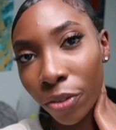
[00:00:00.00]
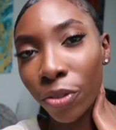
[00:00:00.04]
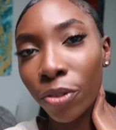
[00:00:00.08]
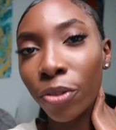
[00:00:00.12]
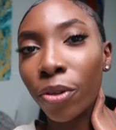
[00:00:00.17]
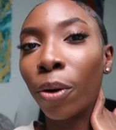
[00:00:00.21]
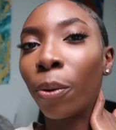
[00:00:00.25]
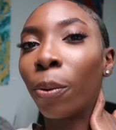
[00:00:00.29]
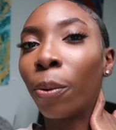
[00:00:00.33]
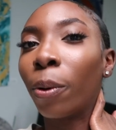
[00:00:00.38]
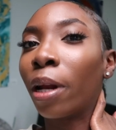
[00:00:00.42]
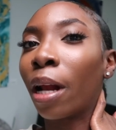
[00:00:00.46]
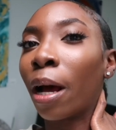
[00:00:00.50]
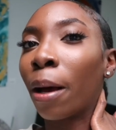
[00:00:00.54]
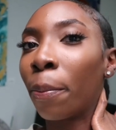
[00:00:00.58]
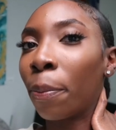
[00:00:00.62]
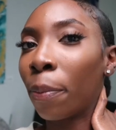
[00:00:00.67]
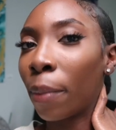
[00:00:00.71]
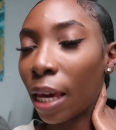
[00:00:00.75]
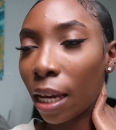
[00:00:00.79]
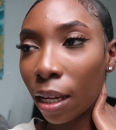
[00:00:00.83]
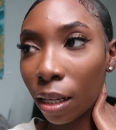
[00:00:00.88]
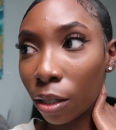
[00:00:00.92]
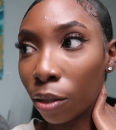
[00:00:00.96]
So what I
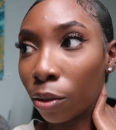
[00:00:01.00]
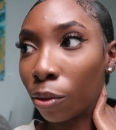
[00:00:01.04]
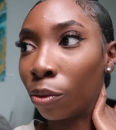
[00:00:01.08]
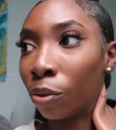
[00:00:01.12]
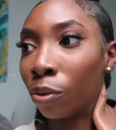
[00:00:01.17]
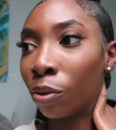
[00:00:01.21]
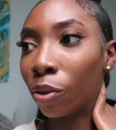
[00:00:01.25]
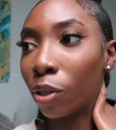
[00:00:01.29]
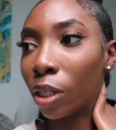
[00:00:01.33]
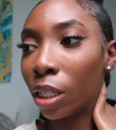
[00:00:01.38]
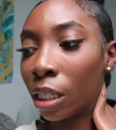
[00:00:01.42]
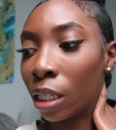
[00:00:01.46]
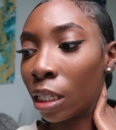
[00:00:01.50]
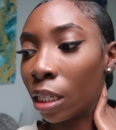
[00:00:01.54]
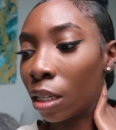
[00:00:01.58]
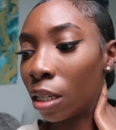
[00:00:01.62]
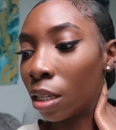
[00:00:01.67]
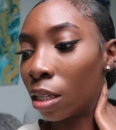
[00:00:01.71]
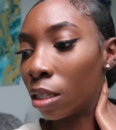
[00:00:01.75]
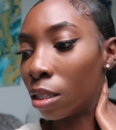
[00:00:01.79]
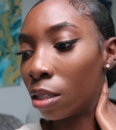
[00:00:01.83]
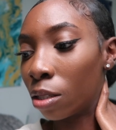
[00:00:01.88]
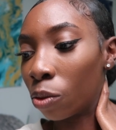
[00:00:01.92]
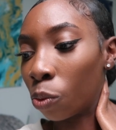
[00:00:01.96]
may do
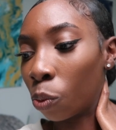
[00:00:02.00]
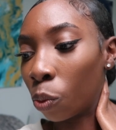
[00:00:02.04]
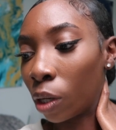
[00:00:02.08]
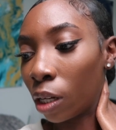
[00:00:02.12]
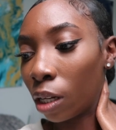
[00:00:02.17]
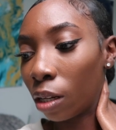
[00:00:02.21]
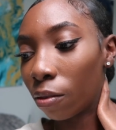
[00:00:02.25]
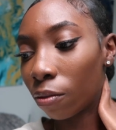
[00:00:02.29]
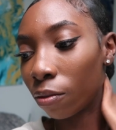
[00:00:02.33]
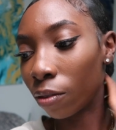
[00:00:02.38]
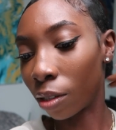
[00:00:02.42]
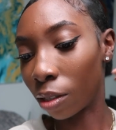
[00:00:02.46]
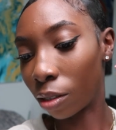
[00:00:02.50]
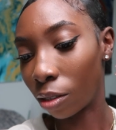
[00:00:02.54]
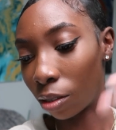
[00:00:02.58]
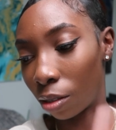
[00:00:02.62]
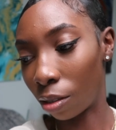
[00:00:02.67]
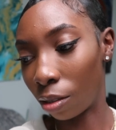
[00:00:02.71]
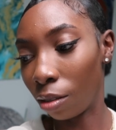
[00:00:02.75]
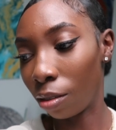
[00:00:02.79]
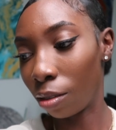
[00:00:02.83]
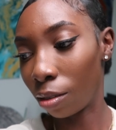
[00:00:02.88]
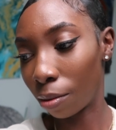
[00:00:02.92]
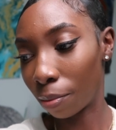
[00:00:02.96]
is when it
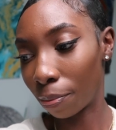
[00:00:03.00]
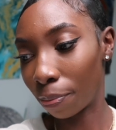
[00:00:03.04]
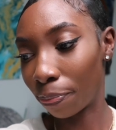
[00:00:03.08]
finishes,